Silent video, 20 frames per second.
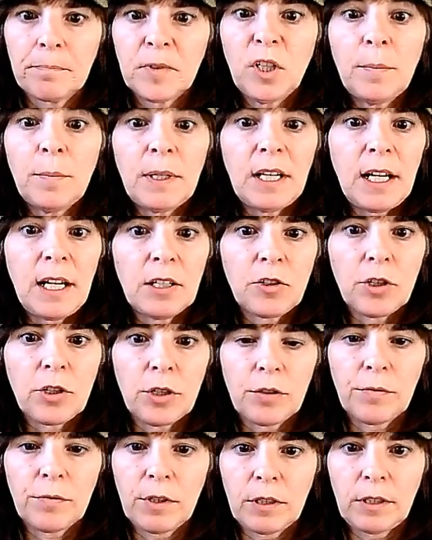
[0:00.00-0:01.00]
human
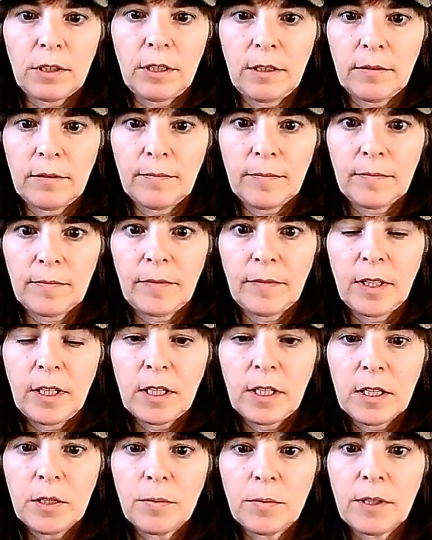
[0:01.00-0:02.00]
nature, really.
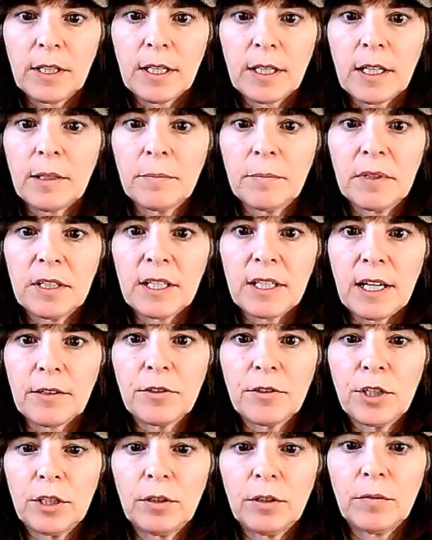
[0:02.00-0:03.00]
That's what it comes
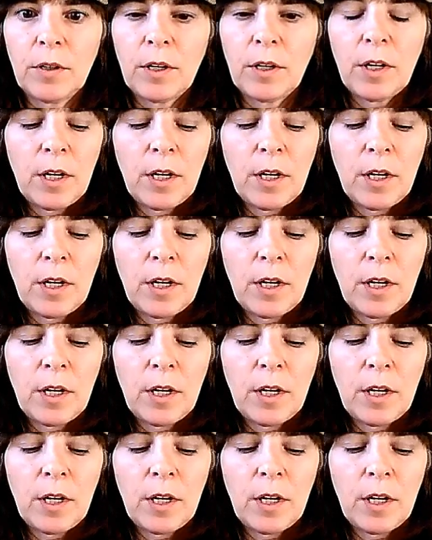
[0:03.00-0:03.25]
down to.